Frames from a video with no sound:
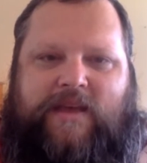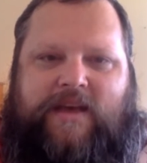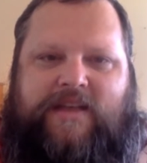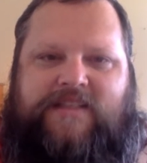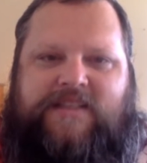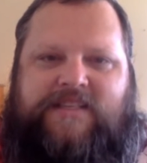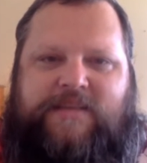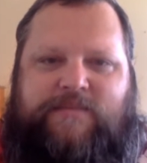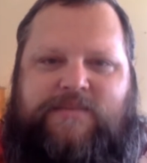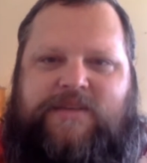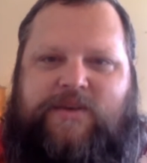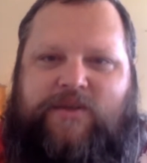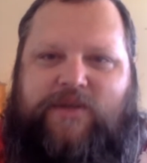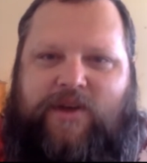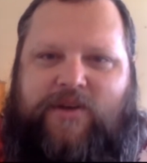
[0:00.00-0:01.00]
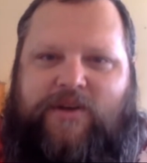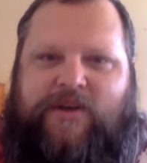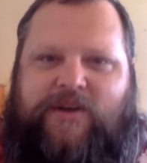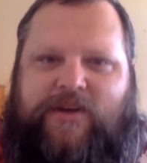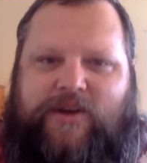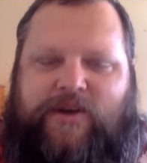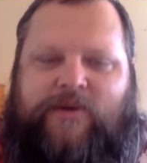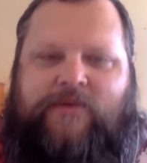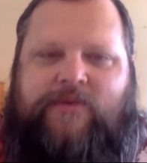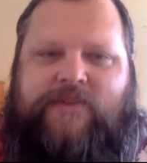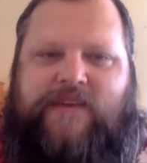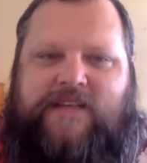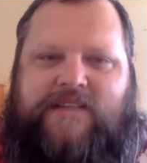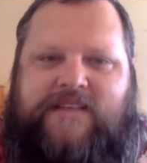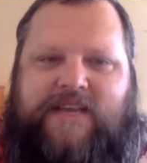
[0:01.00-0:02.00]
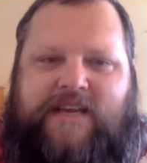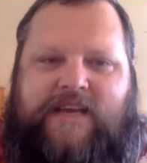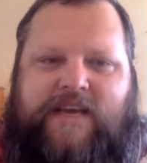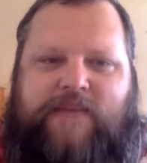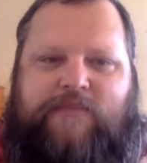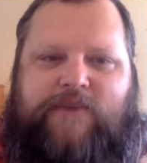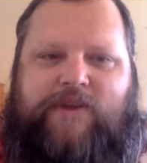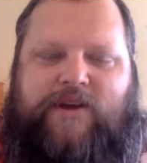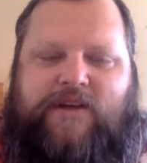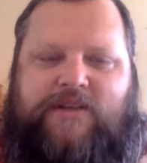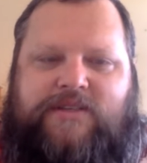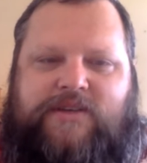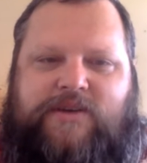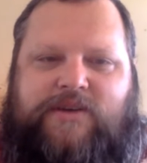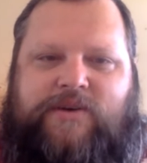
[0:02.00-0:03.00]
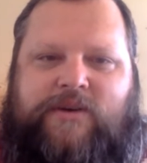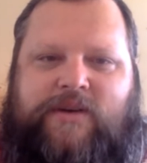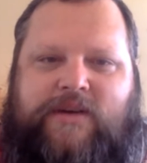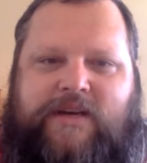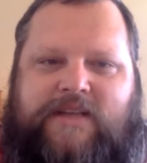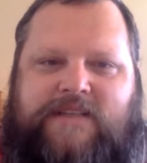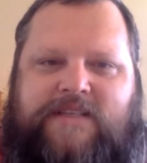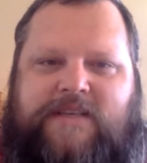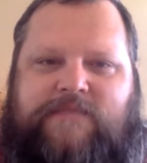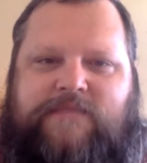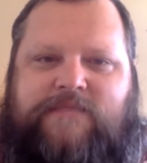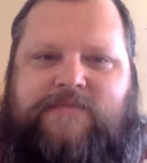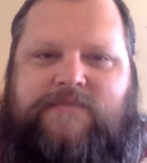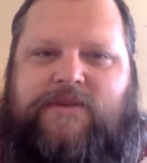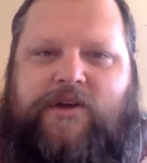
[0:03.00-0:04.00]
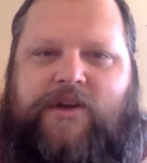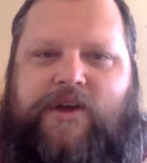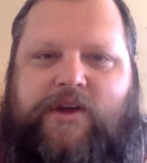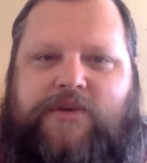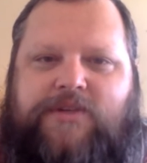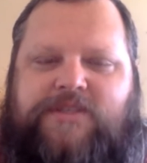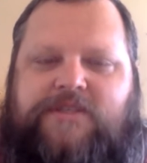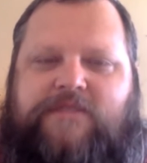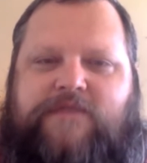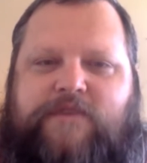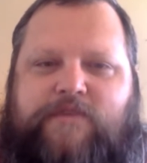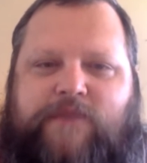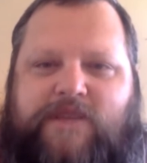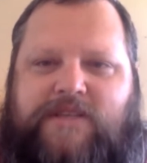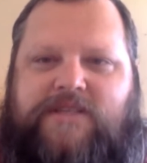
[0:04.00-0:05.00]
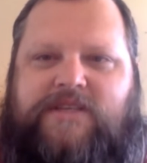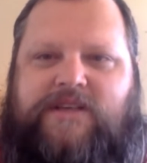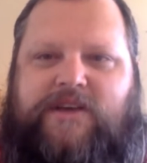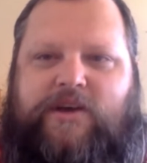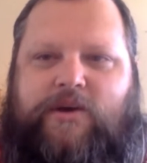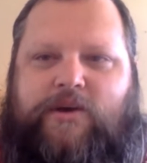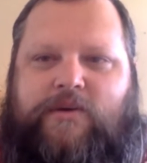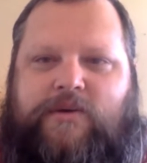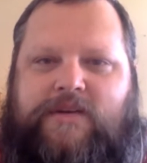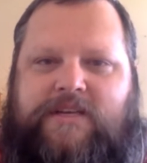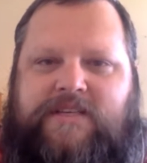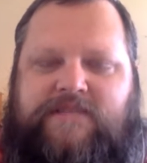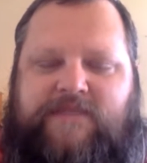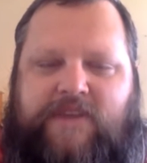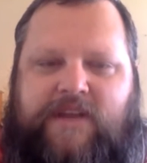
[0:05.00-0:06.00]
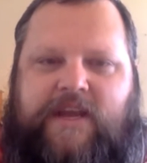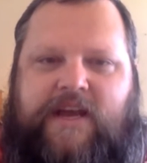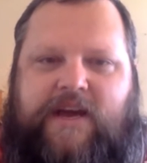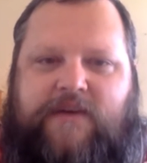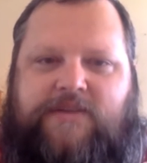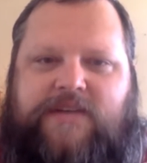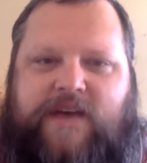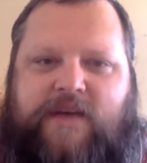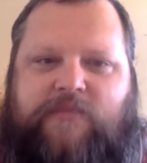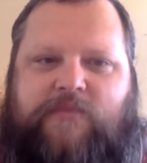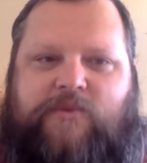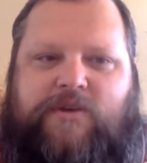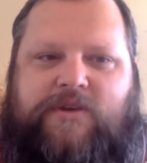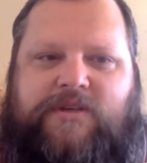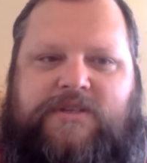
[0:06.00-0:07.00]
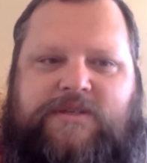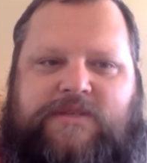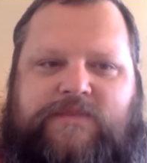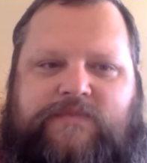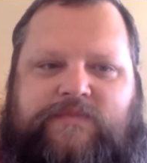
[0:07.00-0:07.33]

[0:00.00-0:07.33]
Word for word: It seems so long ago, that decade, but also it seems so long ago just a few months ago. It's funny how time works.